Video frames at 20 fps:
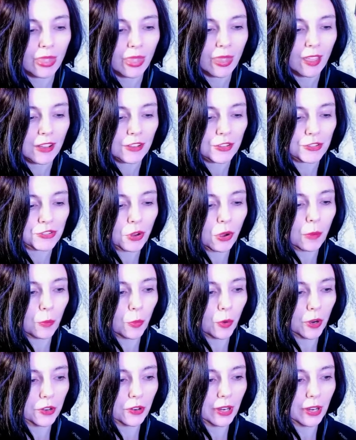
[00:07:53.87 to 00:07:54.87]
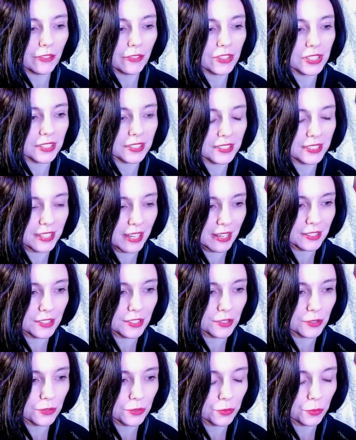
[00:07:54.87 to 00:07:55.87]
so I'm wondering if it's a stance
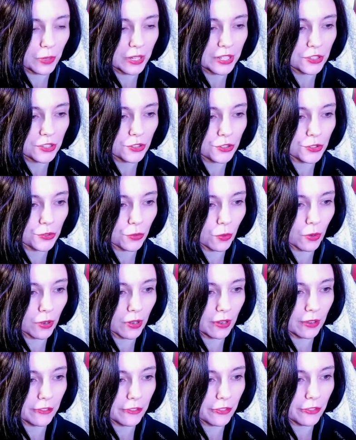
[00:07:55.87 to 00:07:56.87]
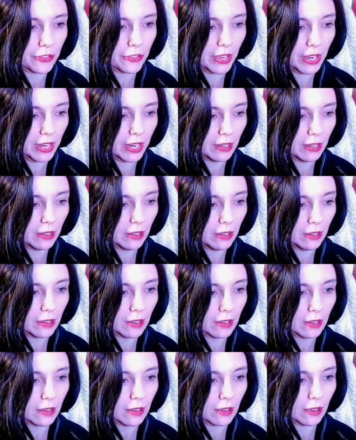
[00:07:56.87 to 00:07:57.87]
switch sort of thing.
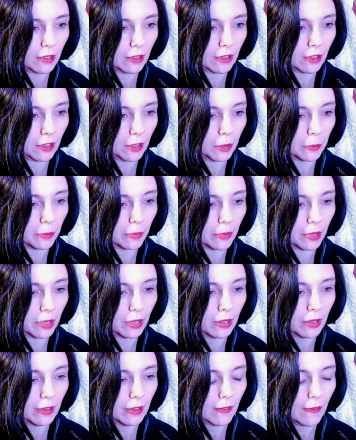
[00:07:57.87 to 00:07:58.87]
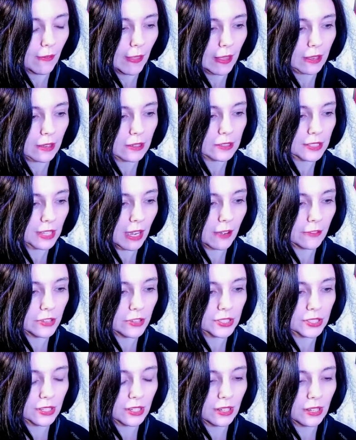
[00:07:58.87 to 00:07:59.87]
Um, because
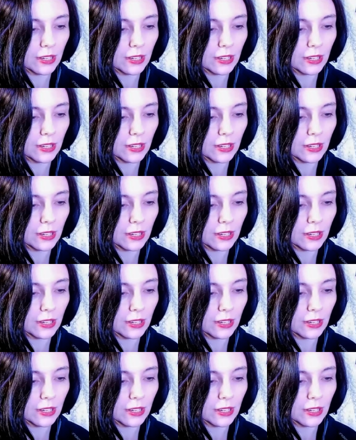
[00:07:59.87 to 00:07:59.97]
obviously,